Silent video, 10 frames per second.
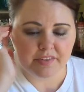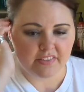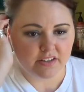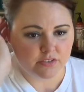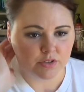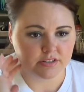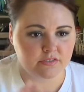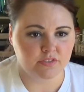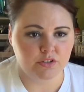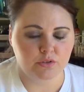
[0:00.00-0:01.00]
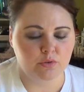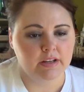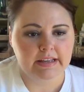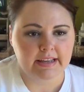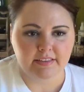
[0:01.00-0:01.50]
And then of course if you
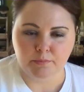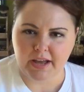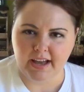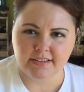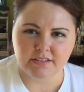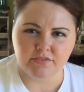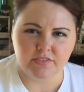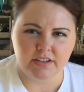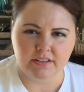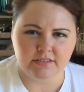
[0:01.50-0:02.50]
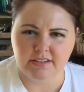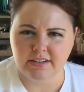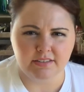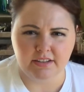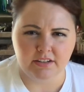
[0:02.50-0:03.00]
in the past have uh, seen
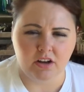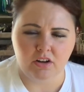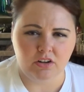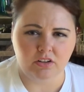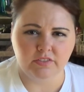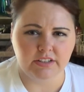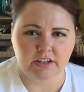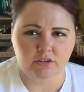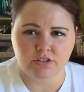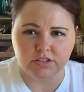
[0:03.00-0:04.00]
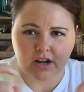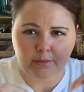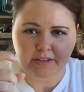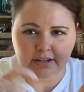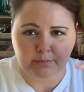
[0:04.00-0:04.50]
anything in a haul video, just
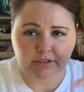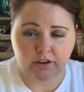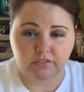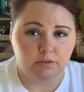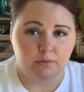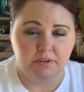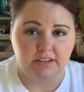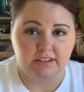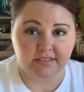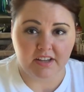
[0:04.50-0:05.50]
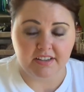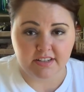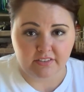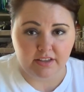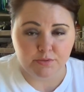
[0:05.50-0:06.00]
comment down below if you want me to discuss
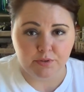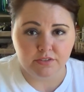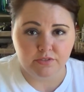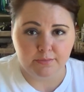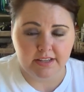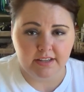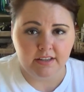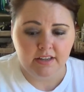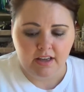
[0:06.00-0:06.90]
how that's worked for me